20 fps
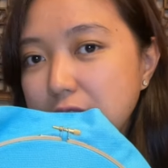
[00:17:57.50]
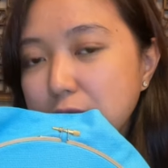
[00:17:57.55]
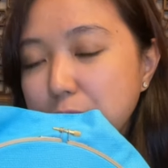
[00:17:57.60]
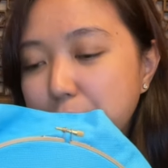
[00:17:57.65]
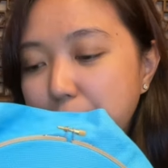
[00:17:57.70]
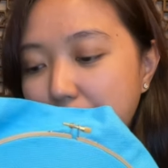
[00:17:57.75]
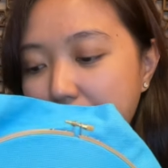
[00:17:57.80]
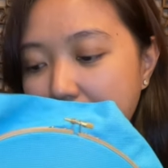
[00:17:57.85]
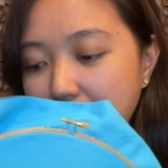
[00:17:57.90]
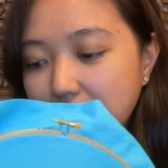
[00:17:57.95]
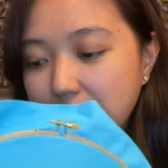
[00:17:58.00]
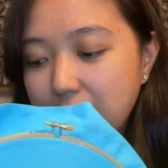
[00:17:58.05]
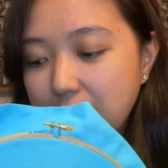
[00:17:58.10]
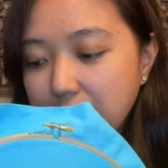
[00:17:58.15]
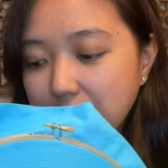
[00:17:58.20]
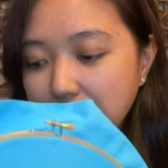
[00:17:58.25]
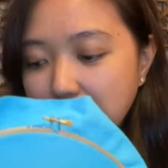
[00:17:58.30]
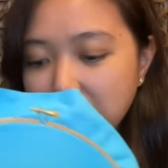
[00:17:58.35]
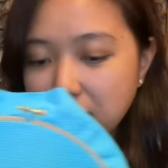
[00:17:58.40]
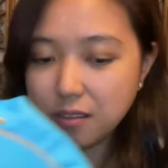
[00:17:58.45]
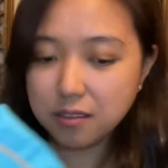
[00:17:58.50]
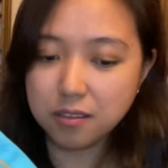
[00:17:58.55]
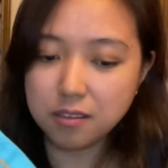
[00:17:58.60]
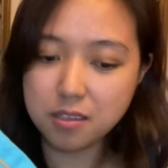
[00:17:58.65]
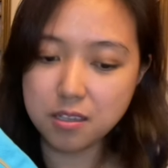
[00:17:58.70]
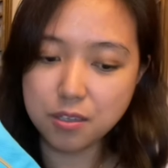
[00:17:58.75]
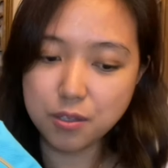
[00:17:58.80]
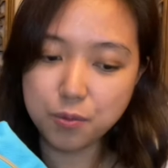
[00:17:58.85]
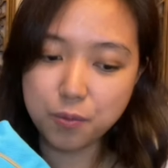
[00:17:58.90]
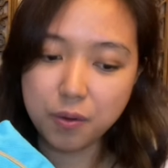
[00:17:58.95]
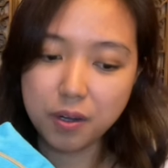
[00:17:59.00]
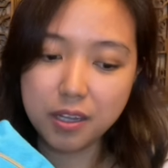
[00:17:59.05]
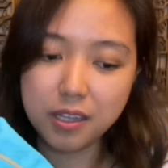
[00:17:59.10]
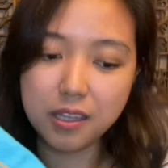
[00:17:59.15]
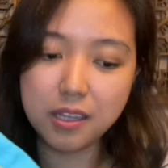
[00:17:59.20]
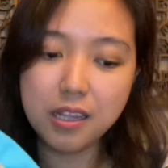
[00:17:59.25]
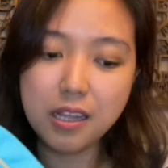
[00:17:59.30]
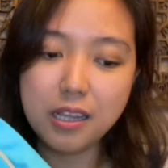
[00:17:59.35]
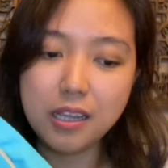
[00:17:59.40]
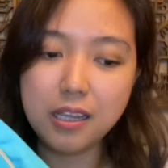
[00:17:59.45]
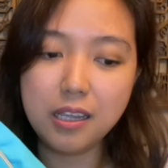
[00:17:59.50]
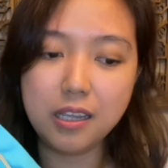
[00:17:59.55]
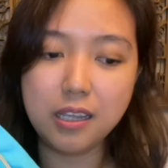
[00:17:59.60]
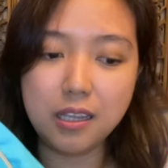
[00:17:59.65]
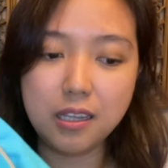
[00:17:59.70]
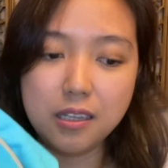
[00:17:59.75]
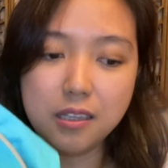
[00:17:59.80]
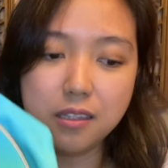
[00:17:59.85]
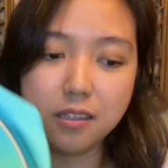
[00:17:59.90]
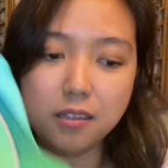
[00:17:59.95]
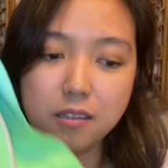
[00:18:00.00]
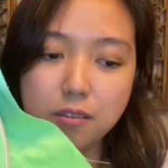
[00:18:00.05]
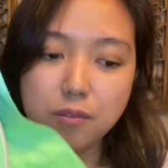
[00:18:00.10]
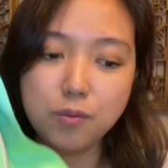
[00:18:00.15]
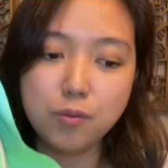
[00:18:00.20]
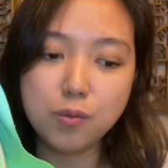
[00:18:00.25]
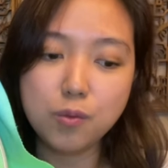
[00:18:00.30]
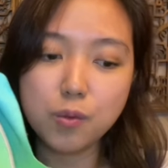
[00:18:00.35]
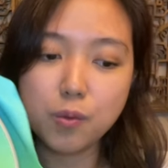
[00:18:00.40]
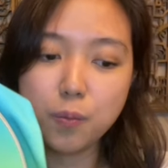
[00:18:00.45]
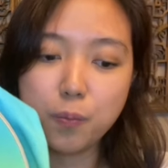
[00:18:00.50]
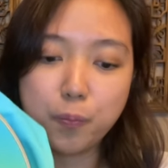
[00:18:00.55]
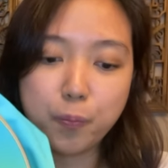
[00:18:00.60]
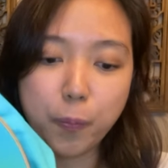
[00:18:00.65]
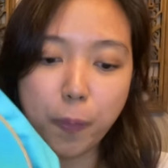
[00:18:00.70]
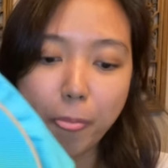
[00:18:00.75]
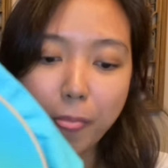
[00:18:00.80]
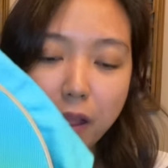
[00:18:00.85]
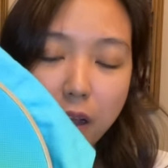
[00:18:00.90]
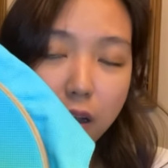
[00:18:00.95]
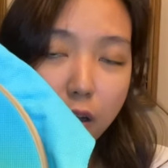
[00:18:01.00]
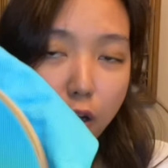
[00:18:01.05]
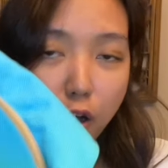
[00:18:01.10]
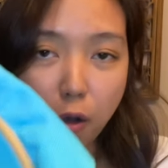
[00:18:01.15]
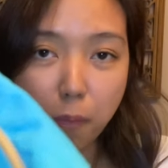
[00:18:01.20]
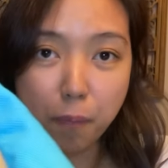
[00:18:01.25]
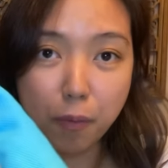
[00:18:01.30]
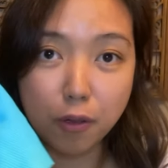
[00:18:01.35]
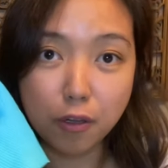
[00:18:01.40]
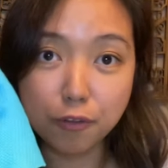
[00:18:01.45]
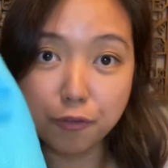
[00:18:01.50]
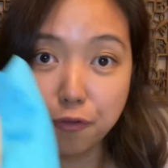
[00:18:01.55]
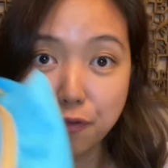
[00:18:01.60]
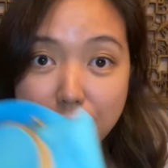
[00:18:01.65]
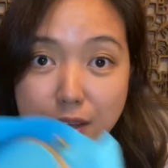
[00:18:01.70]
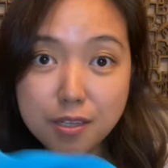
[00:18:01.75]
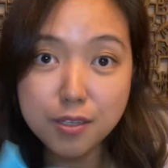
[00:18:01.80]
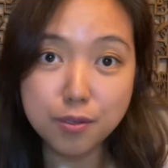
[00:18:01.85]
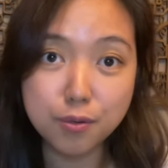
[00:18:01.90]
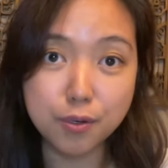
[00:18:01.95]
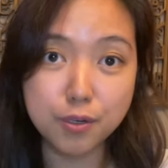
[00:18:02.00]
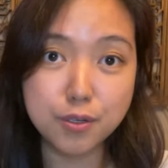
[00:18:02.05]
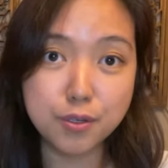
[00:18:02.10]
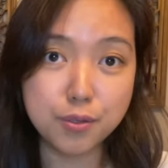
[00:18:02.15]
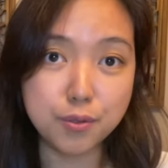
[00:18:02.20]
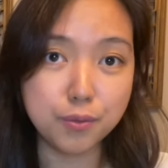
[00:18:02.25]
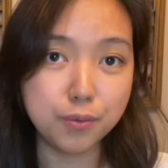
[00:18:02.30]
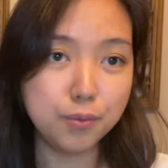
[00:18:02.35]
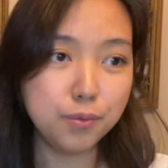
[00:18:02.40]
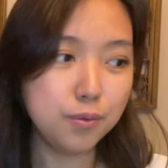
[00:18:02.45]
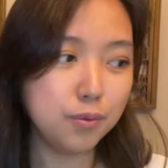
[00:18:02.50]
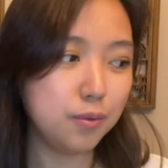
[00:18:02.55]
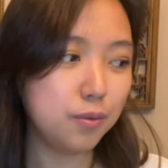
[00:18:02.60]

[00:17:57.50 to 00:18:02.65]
product, this one, in a couple of weeks or so.